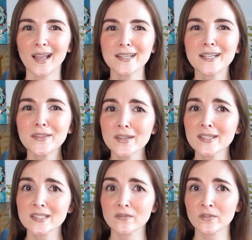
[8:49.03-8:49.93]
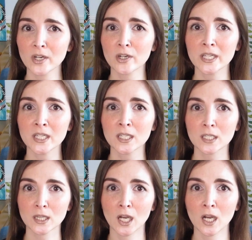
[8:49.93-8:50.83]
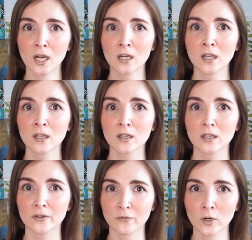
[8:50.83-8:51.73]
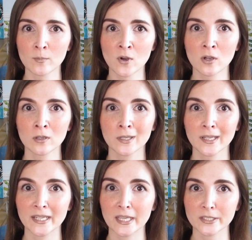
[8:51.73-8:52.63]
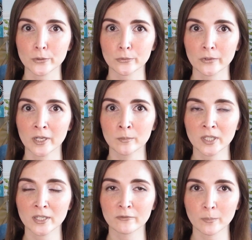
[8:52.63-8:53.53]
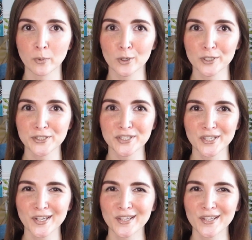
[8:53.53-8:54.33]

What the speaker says: And in this very long and formal yet rambling report,